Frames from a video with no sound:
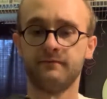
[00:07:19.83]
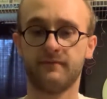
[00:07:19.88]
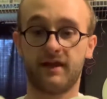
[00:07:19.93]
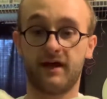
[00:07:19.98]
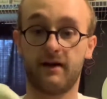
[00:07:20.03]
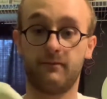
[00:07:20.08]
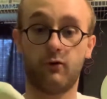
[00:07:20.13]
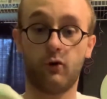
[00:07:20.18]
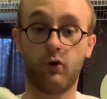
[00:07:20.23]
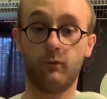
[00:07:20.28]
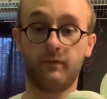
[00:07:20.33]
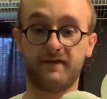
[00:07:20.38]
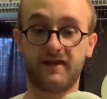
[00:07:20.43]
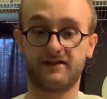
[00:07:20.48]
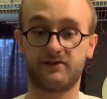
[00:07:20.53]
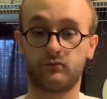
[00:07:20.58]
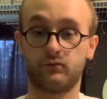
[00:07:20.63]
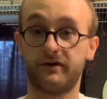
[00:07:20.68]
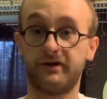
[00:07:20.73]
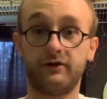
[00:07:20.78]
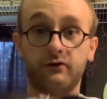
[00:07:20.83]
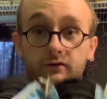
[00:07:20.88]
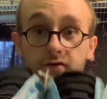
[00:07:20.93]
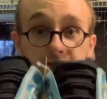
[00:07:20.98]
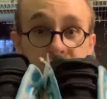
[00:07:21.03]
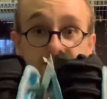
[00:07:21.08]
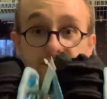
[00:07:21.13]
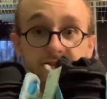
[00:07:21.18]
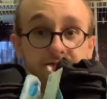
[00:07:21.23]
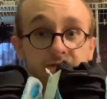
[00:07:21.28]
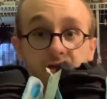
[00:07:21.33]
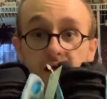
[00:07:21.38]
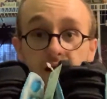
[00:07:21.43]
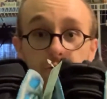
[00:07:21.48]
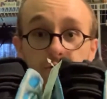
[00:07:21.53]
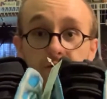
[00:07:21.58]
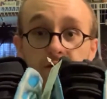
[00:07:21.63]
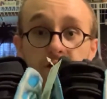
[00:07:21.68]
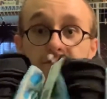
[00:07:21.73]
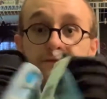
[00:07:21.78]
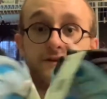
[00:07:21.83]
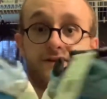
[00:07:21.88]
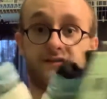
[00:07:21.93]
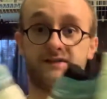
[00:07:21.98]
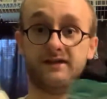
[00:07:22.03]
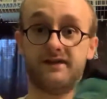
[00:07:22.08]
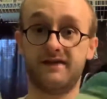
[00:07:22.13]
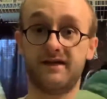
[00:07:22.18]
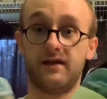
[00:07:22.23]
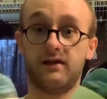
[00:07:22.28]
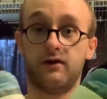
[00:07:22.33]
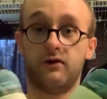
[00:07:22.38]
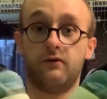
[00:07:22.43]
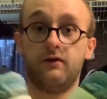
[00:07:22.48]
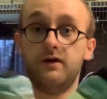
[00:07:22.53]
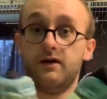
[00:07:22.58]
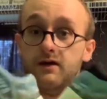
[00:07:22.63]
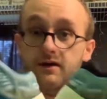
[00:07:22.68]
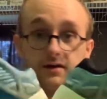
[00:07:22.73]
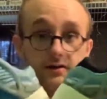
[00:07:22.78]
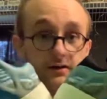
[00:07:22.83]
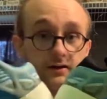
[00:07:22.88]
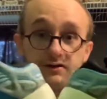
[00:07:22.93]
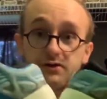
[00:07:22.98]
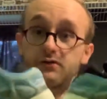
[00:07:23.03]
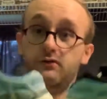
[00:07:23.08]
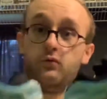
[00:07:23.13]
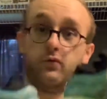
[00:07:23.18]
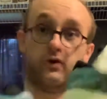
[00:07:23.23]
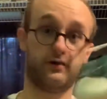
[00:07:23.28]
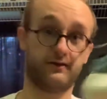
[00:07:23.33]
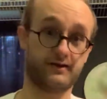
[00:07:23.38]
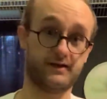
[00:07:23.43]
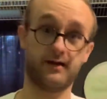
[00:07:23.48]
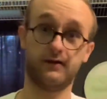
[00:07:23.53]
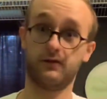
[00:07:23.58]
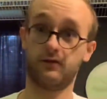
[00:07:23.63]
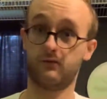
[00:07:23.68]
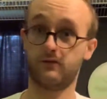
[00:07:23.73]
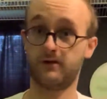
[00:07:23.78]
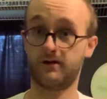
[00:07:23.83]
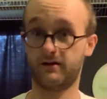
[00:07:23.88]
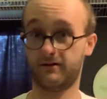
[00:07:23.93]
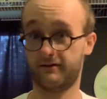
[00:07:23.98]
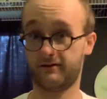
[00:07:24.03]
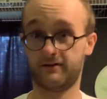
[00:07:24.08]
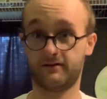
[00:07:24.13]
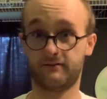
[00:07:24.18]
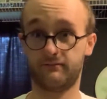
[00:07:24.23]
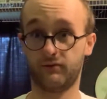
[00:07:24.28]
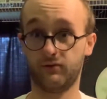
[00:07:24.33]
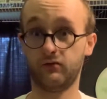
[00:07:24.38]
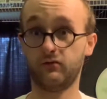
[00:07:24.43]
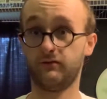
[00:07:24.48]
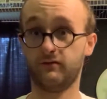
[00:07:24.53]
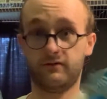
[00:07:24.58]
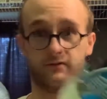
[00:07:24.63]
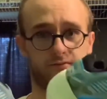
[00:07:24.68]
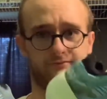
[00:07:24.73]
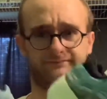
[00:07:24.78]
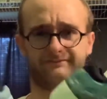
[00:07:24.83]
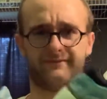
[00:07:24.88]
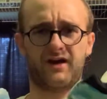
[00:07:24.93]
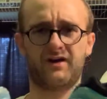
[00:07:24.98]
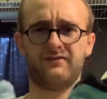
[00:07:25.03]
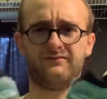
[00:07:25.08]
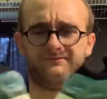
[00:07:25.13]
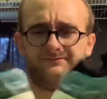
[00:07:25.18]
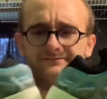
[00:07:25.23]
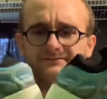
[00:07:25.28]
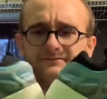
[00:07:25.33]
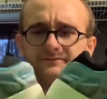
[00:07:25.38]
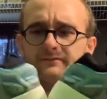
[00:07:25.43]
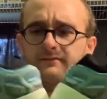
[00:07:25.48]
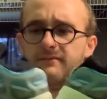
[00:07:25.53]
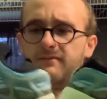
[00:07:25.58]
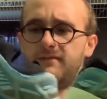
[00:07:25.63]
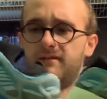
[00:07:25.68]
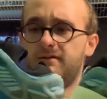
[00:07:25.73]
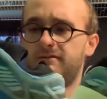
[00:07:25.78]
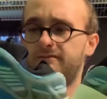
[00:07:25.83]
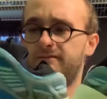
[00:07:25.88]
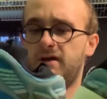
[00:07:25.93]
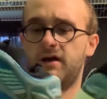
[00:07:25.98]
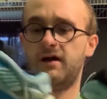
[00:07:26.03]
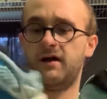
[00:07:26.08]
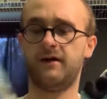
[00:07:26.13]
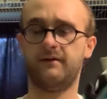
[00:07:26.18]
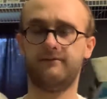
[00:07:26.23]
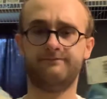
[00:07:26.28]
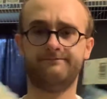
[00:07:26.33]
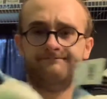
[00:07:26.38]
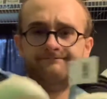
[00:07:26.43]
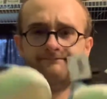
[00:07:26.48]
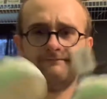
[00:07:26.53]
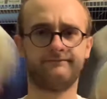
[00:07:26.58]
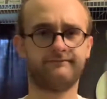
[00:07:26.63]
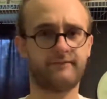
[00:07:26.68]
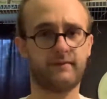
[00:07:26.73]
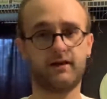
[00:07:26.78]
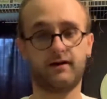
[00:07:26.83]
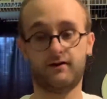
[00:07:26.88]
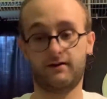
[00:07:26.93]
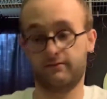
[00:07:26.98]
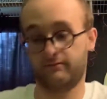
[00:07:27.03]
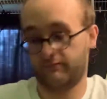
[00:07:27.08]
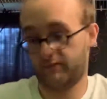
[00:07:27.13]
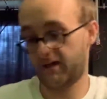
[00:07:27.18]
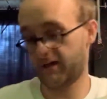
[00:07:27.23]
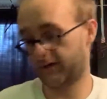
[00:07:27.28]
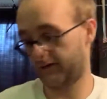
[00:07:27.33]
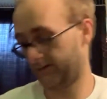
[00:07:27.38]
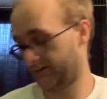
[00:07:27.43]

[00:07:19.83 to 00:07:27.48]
and I'm hoping that's real, because I would love to see a yellow, because you could wear a yellow one and a blue one. But yeah,